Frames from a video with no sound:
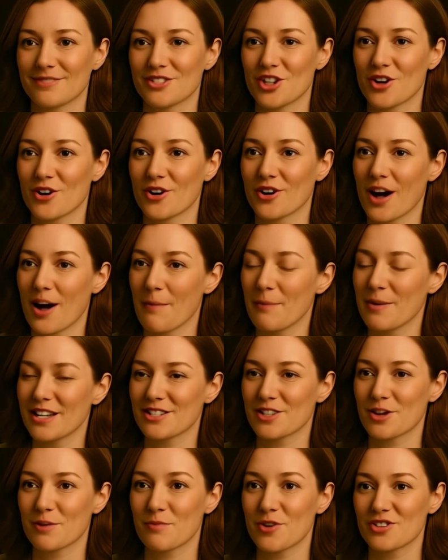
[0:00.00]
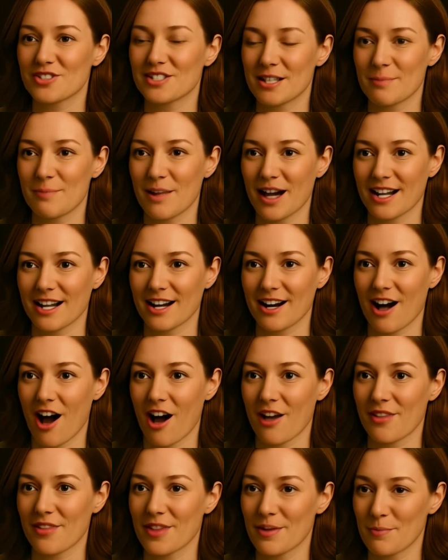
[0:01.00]
So companies are mostly betting
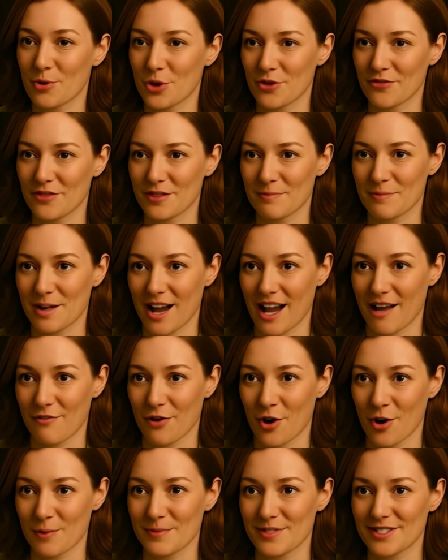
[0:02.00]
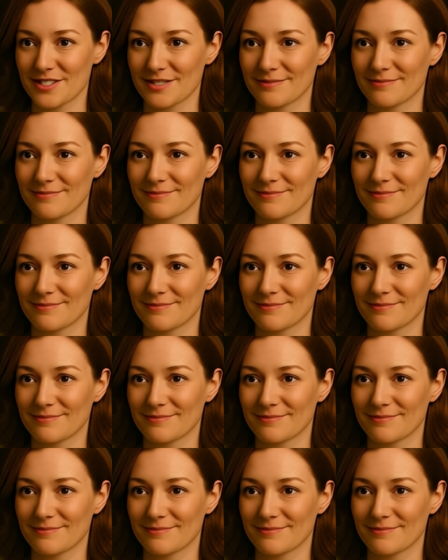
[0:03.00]
on the proven platforms.